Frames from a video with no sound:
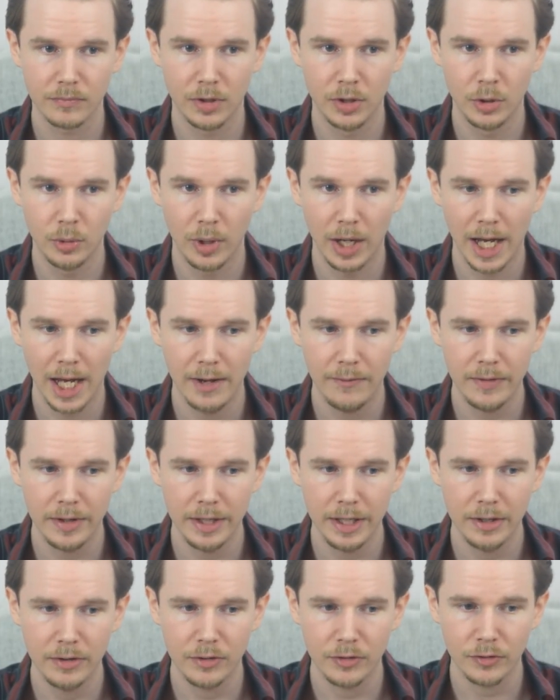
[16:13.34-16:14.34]
you have
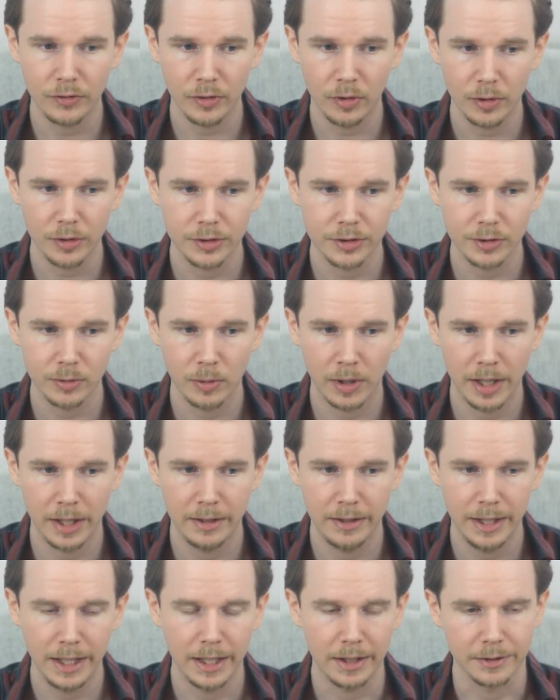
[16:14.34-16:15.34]
any thoughts or
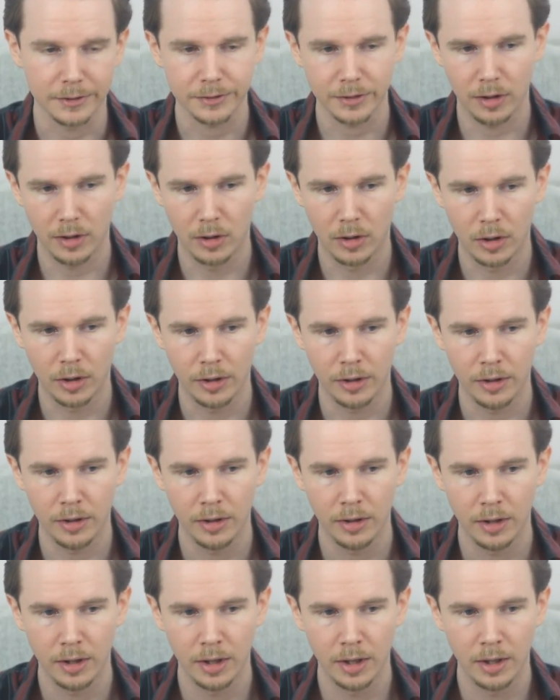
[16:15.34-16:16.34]
ideas
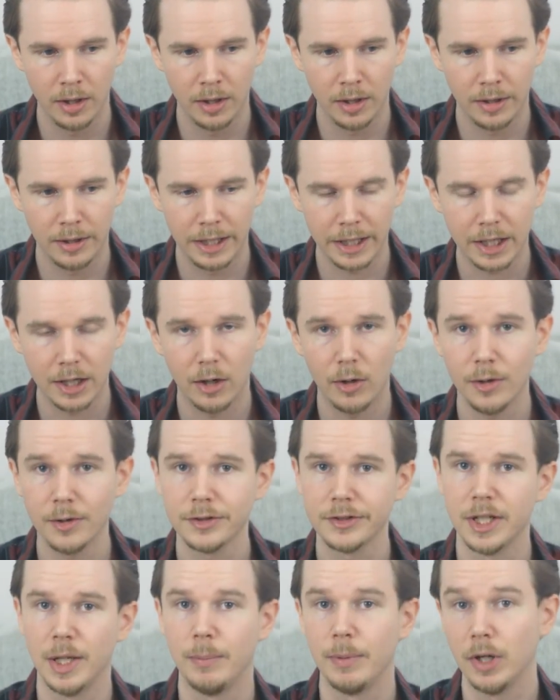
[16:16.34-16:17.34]
on the
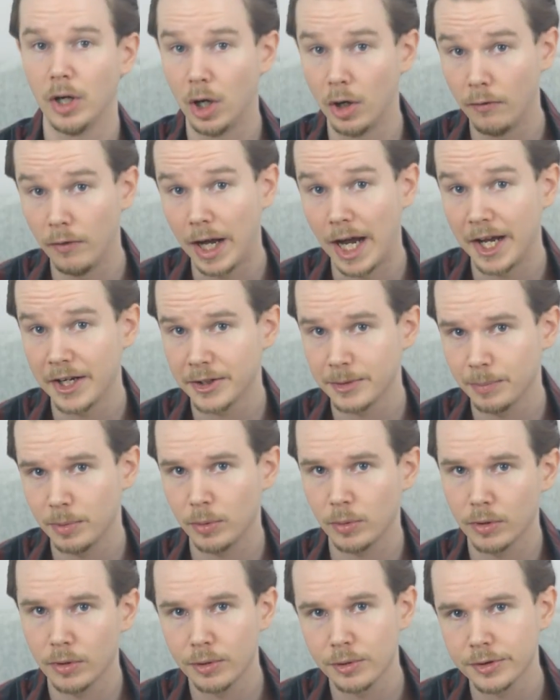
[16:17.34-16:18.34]
concept of
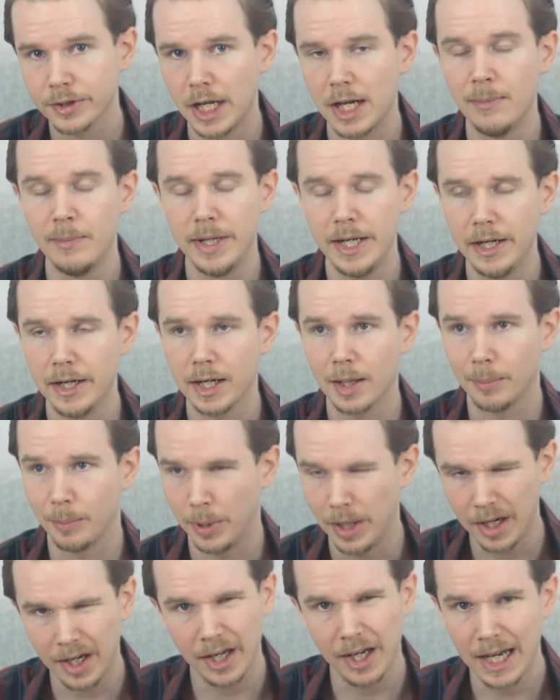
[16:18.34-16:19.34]
Asperger's and being a
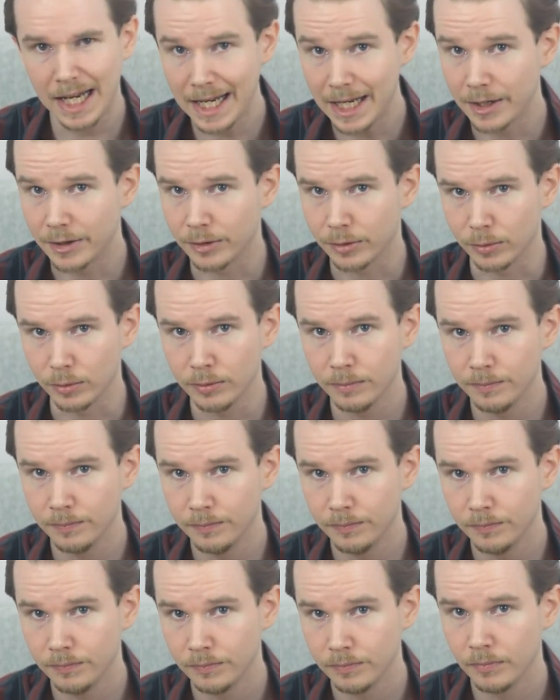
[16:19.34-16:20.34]
picky
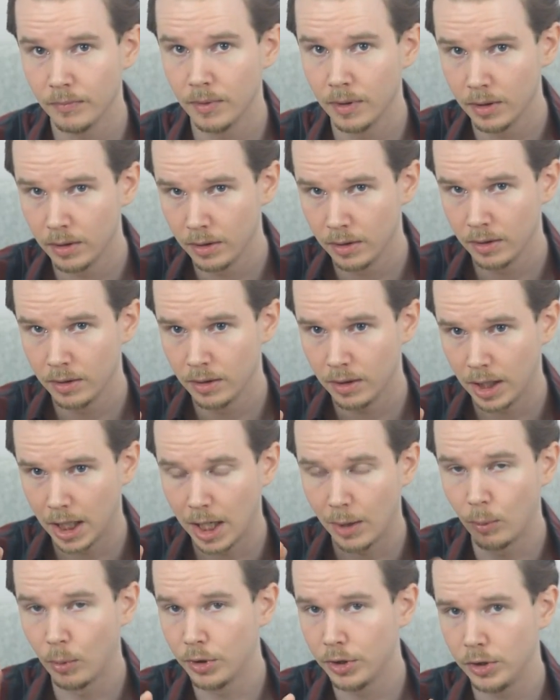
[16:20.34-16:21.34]
eater,
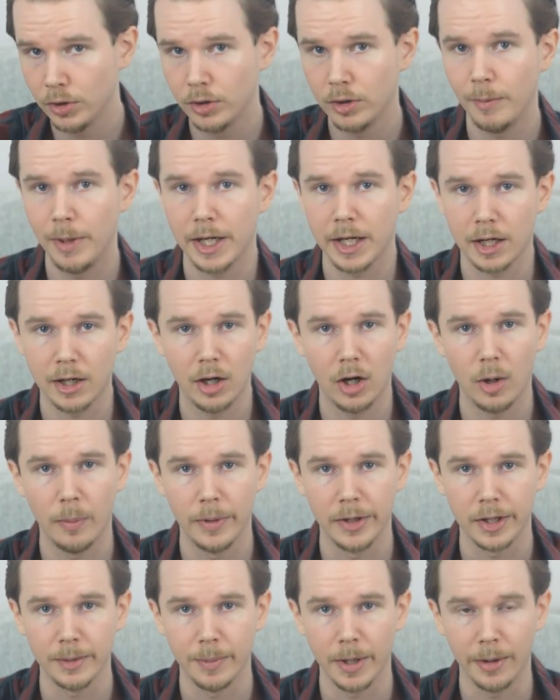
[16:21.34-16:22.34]
I want you to make a
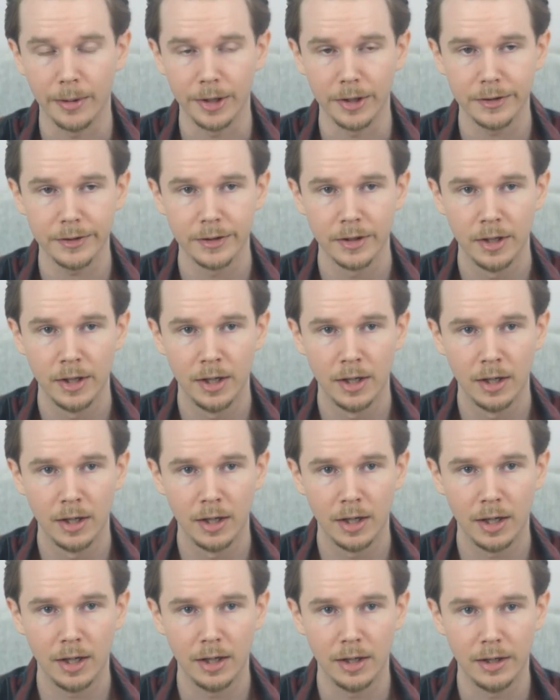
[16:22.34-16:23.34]
comment about it.
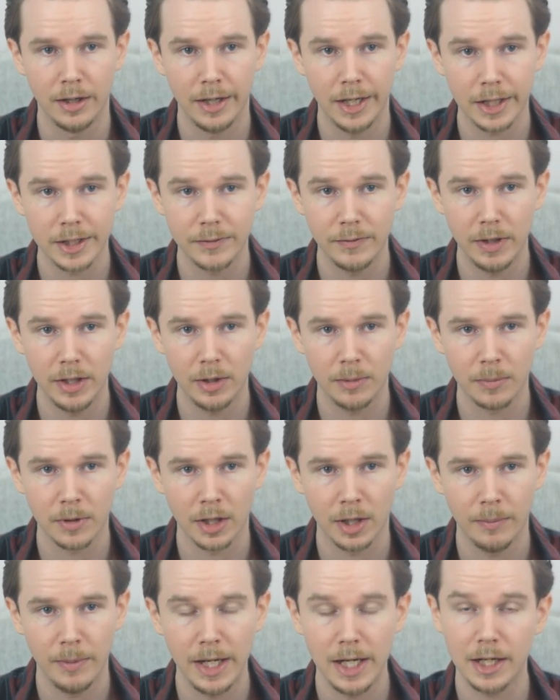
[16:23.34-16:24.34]
The next video I'm
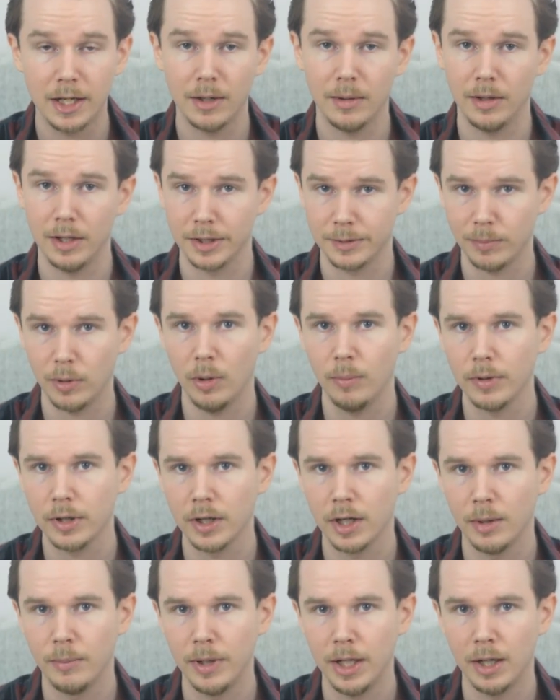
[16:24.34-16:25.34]
going to make is probably
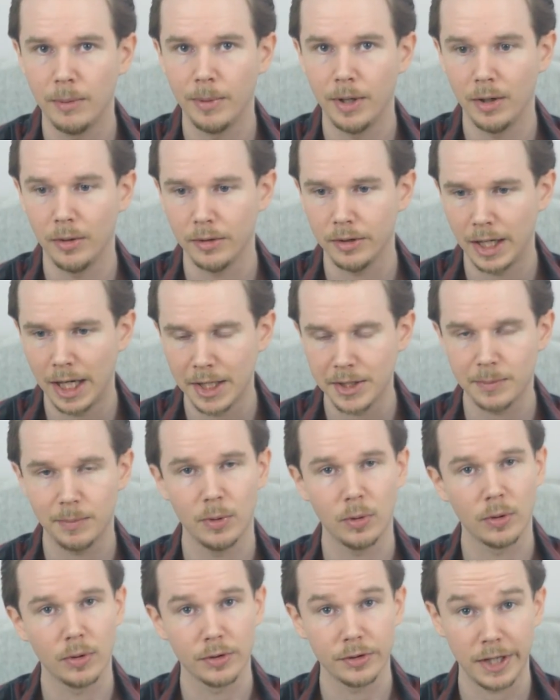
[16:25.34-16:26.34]
going to be about
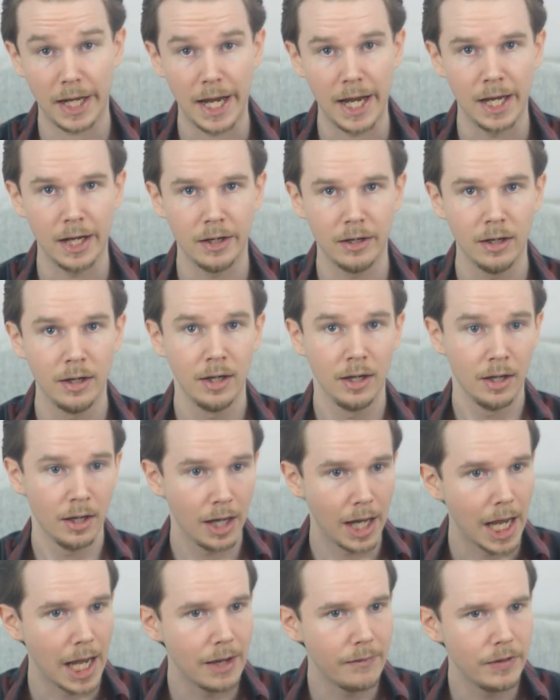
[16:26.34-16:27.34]
Asperger's and
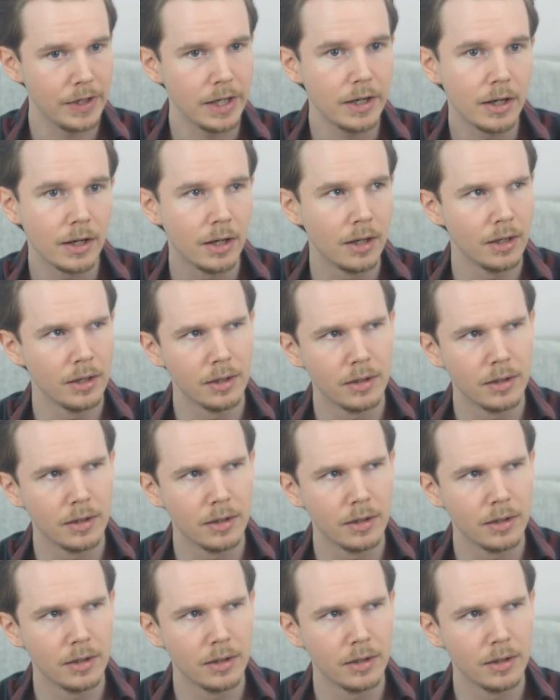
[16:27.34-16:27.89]
having